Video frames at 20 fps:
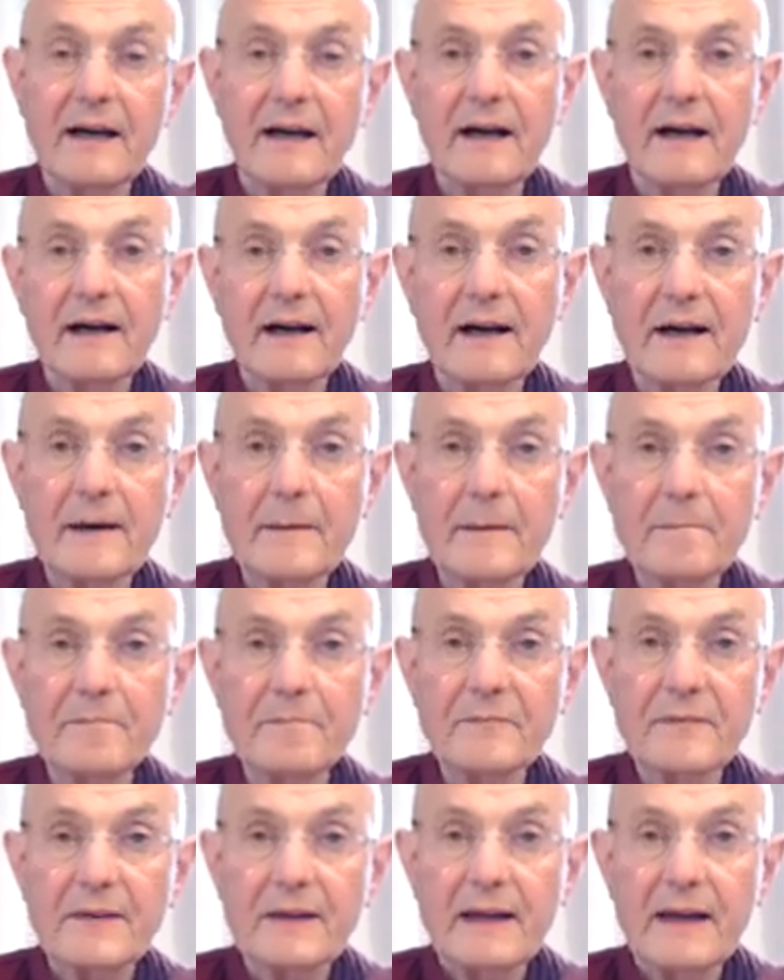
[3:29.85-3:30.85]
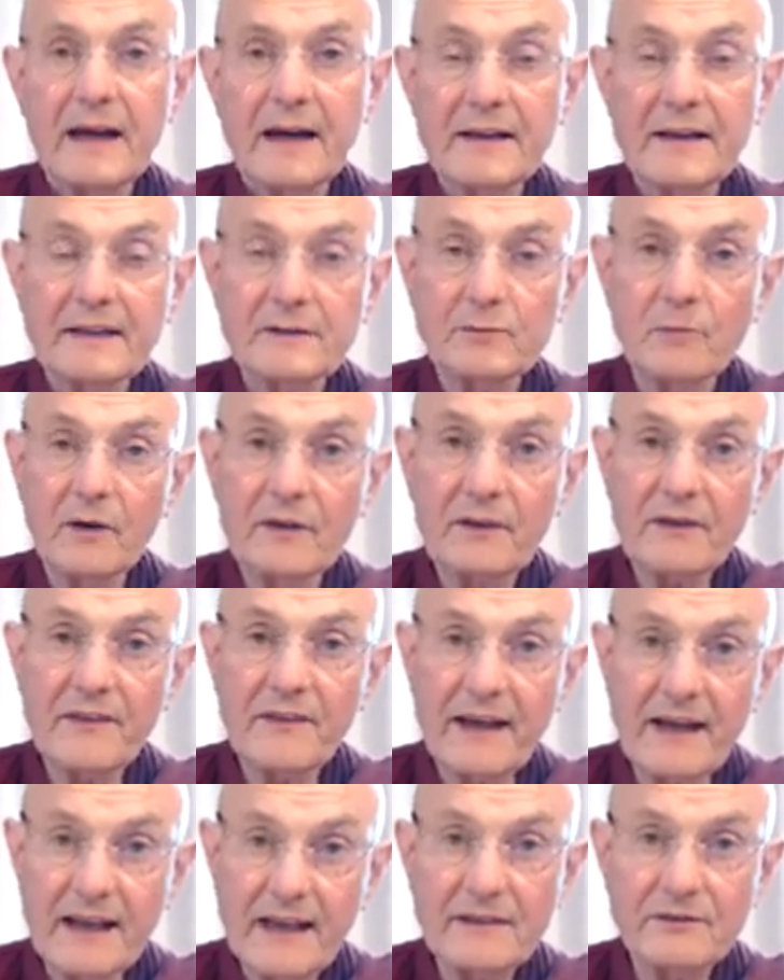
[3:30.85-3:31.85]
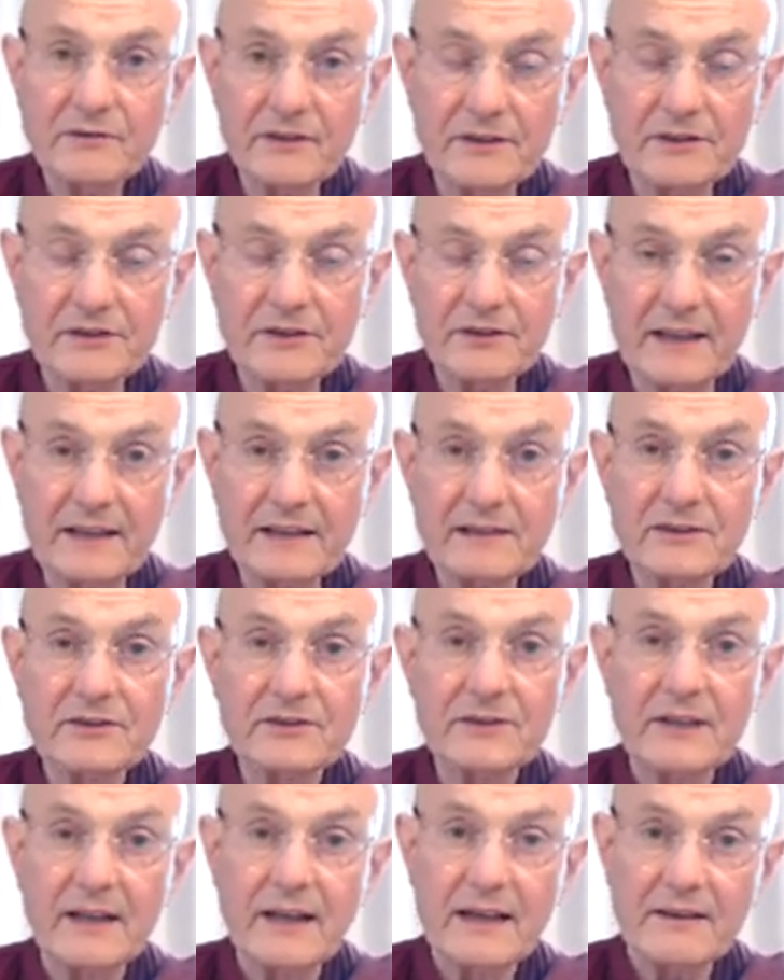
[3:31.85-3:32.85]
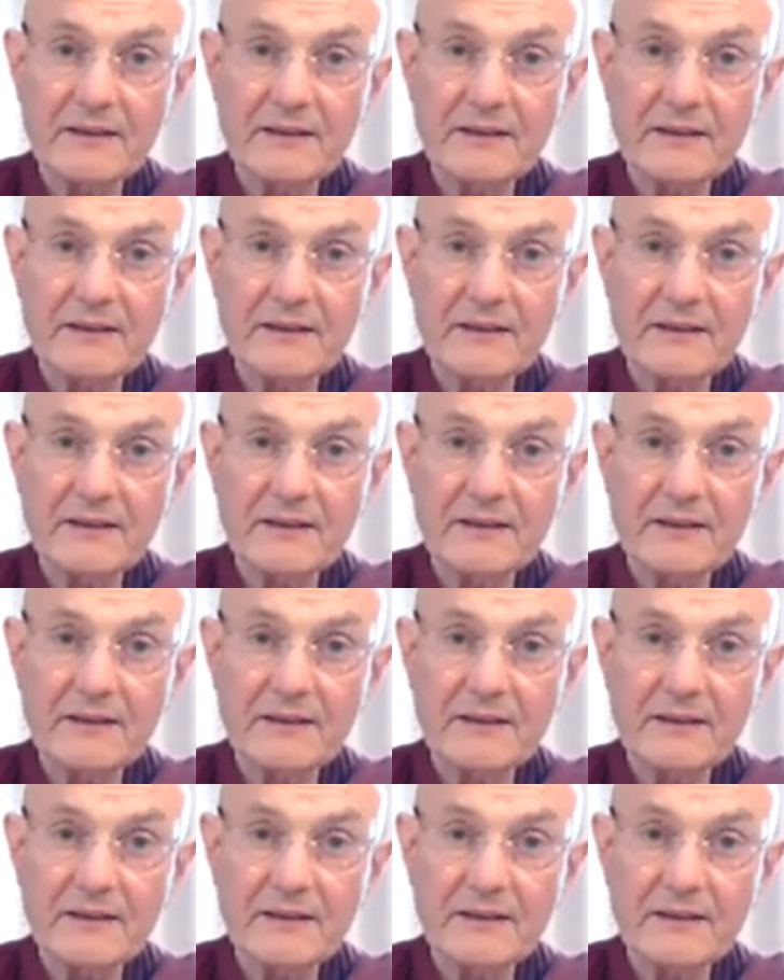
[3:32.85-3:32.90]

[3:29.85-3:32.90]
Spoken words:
and it's one of the hindrances,